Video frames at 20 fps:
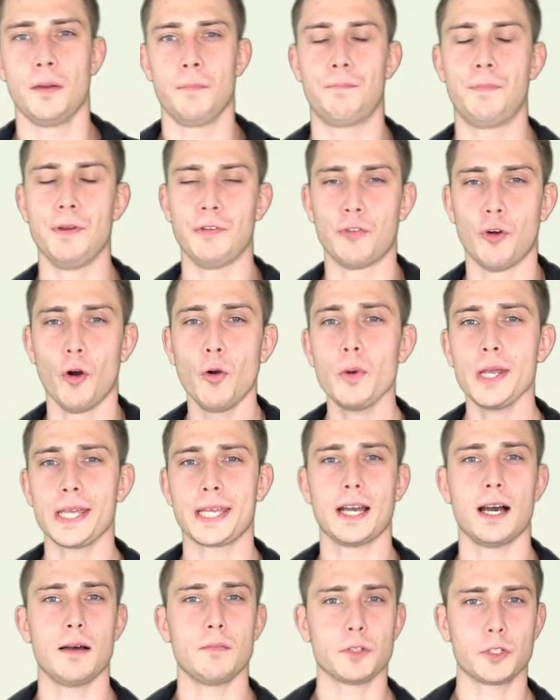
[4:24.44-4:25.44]
Before we
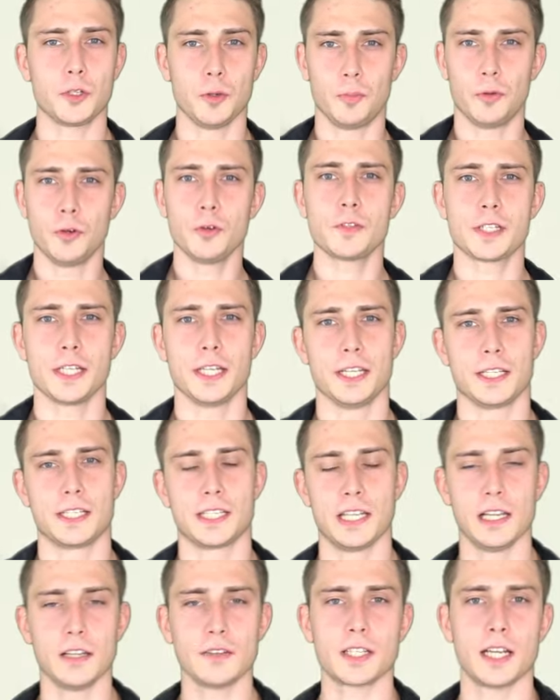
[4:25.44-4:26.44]
come to proofs in
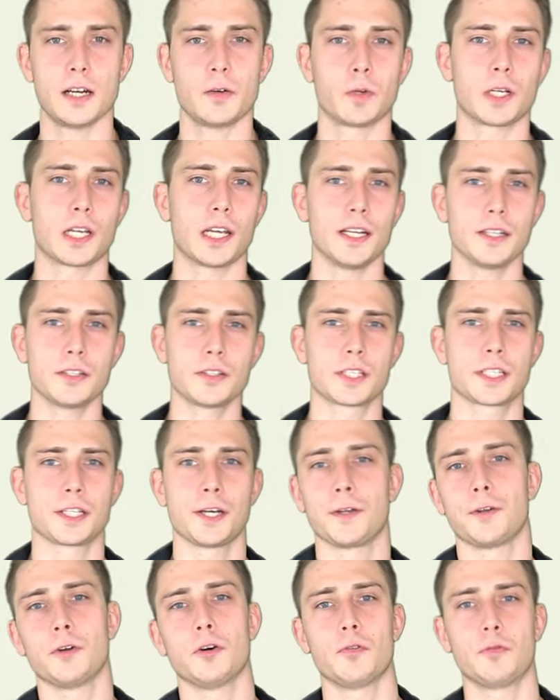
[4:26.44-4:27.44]
itself, I would like to
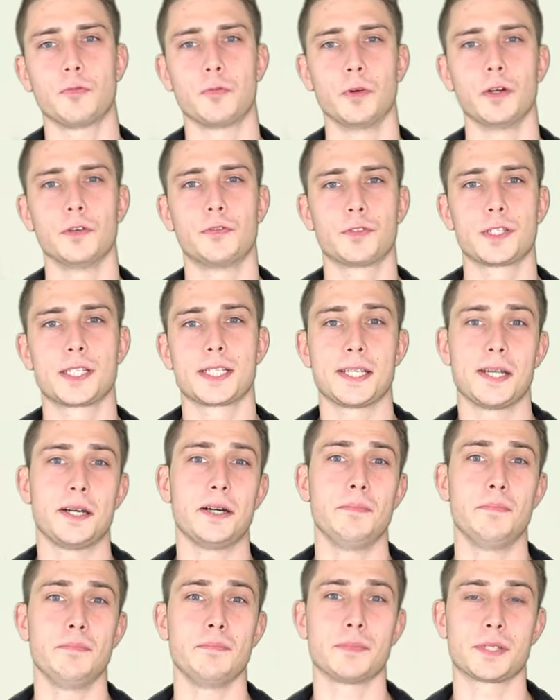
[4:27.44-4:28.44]
start off with
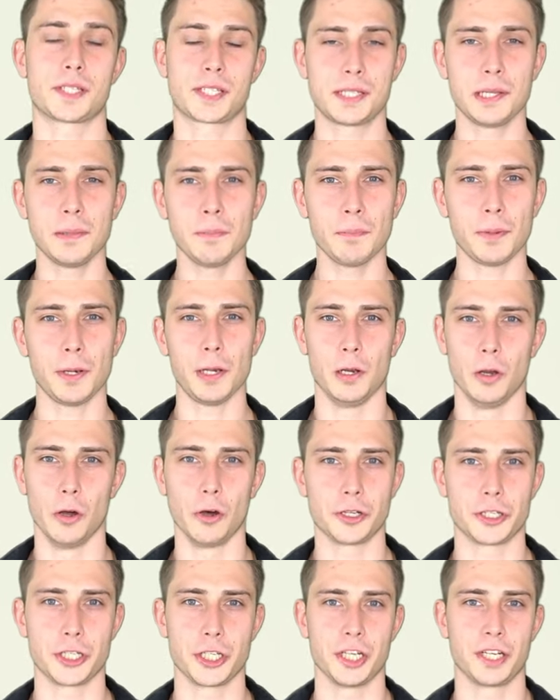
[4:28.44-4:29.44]
some simple
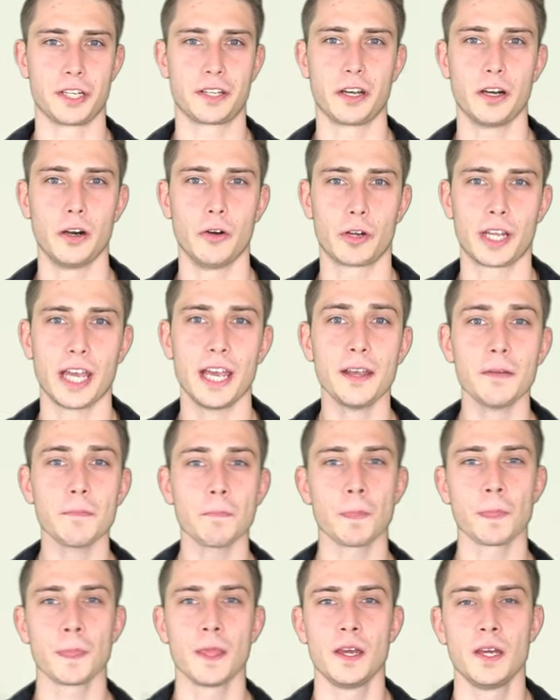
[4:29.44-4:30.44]
logic, okay?
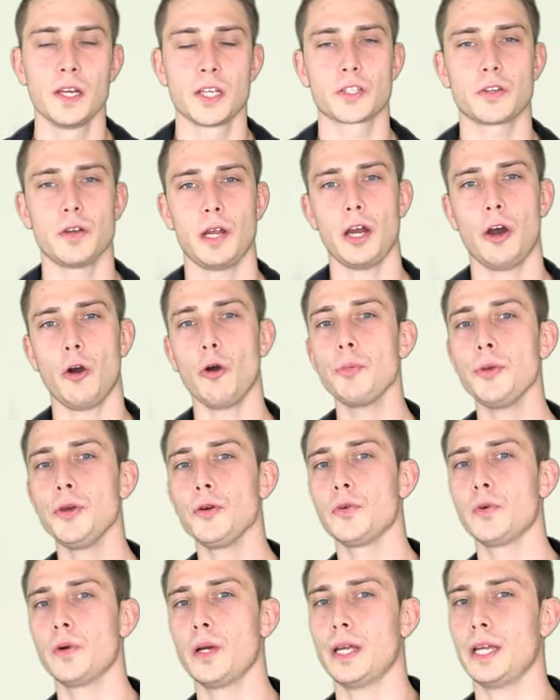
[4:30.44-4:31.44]
So I hope
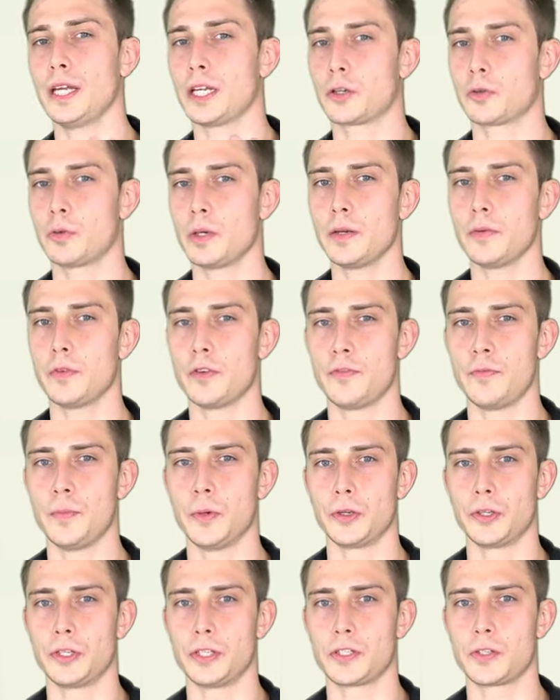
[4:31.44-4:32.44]
you agree with me
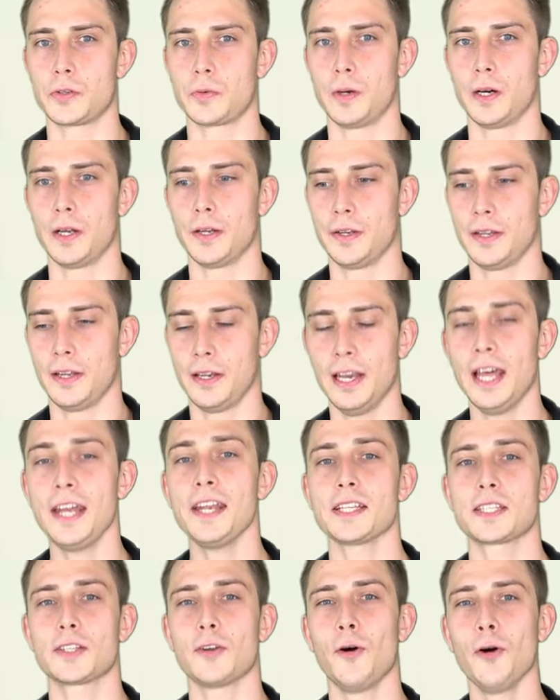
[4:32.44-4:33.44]
on this one. Let
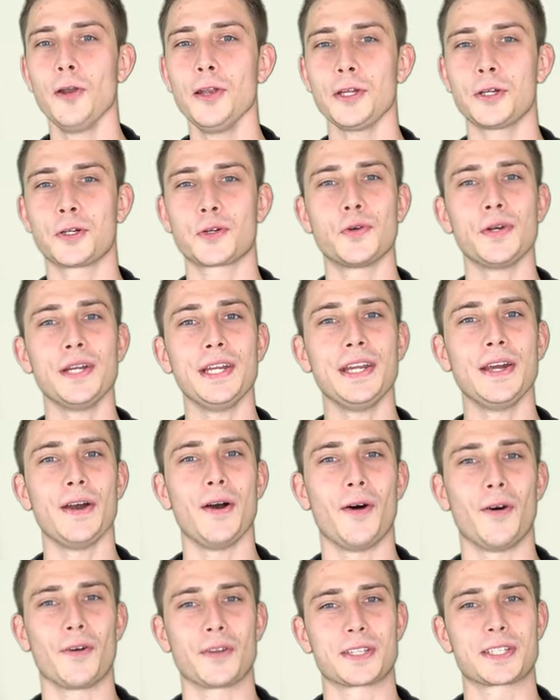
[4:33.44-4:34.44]
us all agree
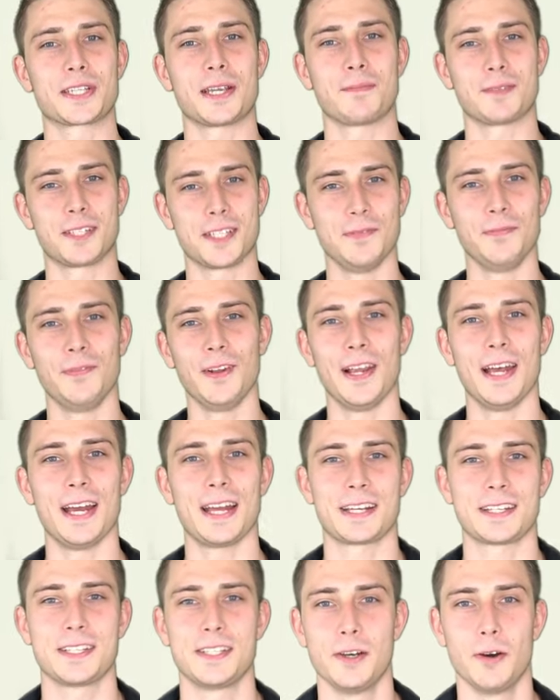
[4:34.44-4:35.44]
on some simple
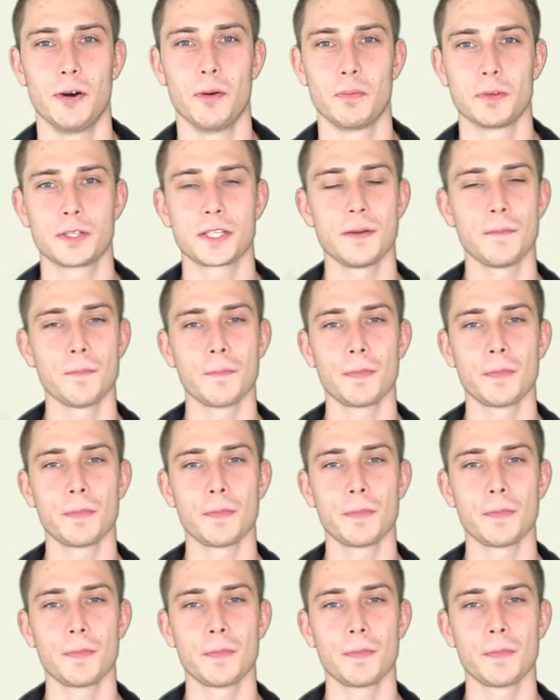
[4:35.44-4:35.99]
axioms.